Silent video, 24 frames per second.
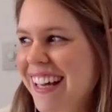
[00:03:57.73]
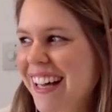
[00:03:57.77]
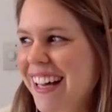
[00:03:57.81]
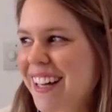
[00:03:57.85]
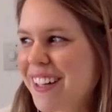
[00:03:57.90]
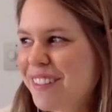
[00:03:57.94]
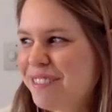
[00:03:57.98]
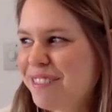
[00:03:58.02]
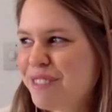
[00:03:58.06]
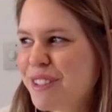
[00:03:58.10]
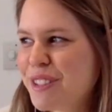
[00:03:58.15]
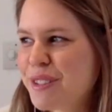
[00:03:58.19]

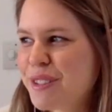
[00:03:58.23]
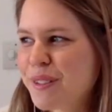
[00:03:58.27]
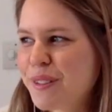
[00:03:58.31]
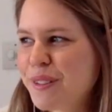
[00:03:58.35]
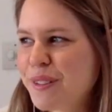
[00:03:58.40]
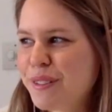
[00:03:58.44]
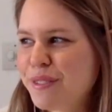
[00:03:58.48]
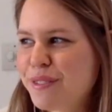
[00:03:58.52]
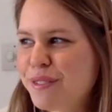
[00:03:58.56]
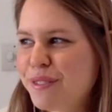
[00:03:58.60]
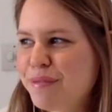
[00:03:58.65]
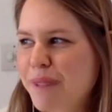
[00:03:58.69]
um, you sort
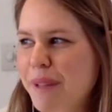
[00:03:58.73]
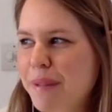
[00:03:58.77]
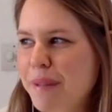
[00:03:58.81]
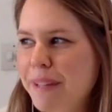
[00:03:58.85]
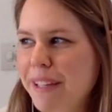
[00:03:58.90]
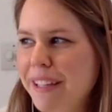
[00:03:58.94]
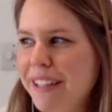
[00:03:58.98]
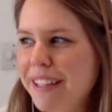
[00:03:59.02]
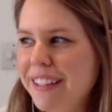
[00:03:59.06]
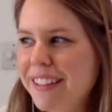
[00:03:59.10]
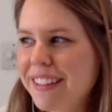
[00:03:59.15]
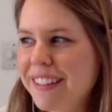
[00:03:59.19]
of
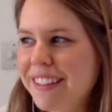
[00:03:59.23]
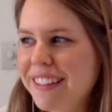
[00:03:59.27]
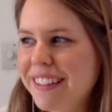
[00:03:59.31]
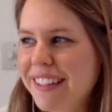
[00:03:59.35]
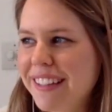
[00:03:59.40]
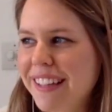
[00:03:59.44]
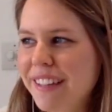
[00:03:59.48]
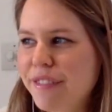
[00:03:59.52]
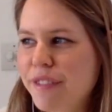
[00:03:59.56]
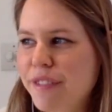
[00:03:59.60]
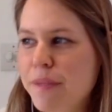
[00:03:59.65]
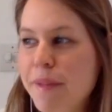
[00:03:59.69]
maybe
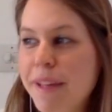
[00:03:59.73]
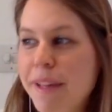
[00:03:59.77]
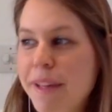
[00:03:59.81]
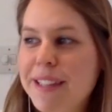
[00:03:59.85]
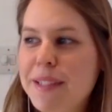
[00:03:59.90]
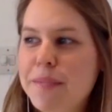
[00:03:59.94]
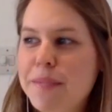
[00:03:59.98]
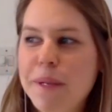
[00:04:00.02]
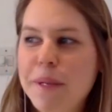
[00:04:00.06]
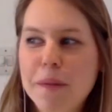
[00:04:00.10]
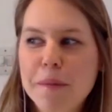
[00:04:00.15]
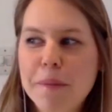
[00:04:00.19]
for me
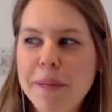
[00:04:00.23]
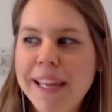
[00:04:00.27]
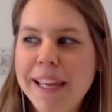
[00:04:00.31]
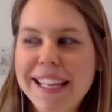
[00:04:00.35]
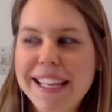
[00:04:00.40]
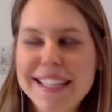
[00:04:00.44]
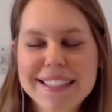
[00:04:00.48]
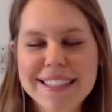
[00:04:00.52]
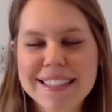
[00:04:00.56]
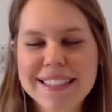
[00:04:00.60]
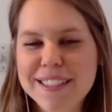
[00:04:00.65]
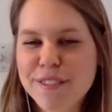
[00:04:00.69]
it's bit
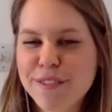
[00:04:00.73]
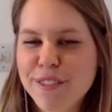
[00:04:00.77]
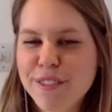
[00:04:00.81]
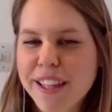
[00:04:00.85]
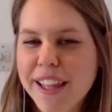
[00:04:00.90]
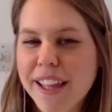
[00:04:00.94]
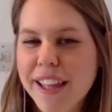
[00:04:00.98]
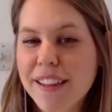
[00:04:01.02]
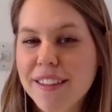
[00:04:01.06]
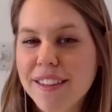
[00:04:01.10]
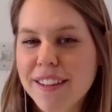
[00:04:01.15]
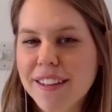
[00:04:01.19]
easy to
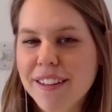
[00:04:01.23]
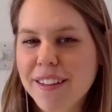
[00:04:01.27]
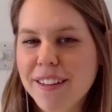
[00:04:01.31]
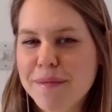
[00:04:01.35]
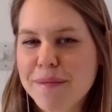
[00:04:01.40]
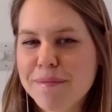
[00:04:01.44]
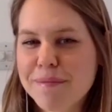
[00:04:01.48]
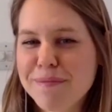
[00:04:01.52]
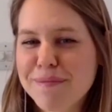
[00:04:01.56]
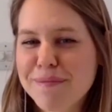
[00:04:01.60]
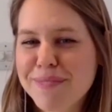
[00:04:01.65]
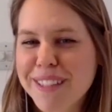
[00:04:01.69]
forget that
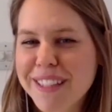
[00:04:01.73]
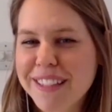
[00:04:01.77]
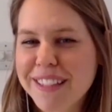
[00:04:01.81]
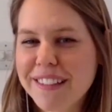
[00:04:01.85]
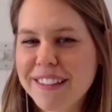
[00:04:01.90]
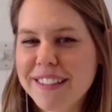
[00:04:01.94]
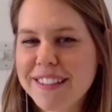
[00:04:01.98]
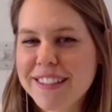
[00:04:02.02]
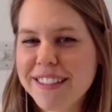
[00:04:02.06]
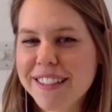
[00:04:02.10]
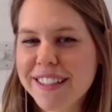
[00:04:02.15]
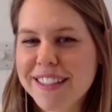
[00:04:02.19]
i'm in
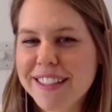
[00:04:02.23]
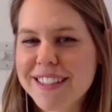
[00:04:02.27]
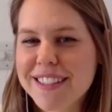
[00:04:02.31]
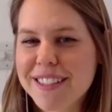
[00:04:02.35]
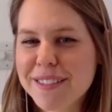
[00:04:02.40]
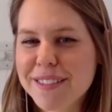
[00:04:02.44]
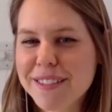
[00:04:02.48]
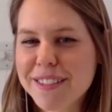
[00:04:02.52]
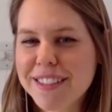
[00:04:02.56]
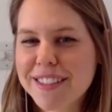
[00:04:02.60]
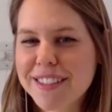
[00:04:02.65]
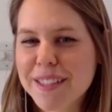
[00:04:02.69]

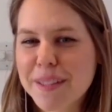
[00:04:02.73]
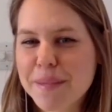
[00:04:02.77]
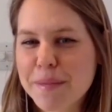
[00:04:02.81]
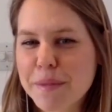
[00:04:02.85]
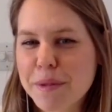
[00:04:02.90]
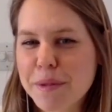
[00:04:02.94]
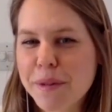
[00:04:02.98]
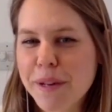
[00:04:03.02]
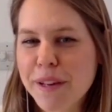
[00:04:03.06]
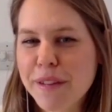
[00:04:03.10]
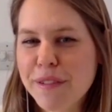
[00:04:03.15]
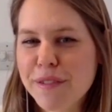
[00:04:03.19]
isolation because i'm
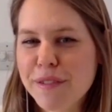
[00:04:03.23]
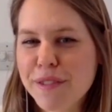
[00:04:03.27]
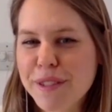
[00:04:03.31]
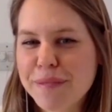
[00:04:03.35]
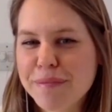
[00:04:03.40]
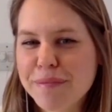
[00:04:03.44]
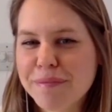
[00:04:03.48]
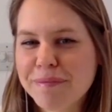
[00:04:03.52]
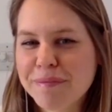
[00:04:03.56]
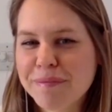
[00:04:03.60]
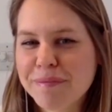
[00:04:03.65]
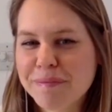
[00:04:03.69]
away
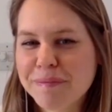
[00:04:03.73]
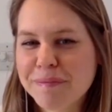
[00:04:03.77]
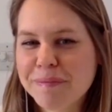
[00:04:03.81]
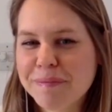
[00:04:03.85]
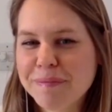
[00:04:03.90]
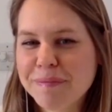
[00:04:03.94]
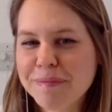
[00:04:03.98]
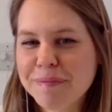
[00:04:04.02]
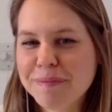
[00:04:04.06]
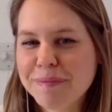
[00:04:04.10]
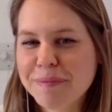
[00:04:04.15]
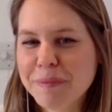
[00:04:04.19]
from
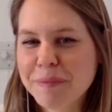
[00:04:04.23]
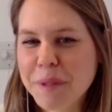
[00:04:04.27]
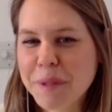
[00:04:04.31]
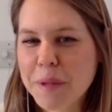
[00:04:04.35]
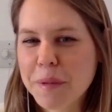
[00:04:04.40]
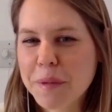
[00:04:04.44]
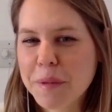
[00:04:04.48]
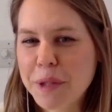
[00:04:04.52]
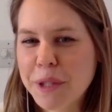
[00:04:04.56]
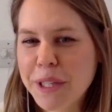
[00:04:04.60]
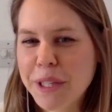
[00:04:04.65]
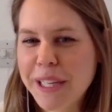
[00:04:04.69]

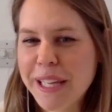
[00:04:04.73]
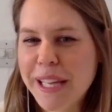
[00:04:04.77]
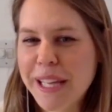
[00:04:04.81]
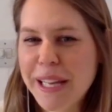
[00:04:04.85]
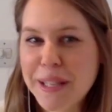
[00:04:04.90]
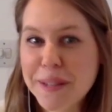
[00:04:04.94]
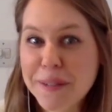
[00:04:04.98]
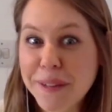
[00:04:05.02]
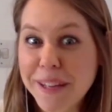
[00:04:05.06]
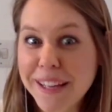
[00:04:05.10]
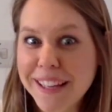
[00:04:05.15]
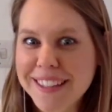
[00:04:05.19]
community
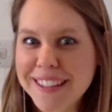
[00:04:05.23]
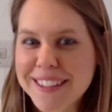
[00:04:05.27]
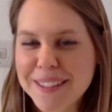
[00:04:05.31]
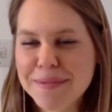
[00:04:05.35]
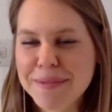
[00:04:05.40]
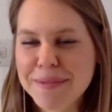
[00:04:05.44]
anyway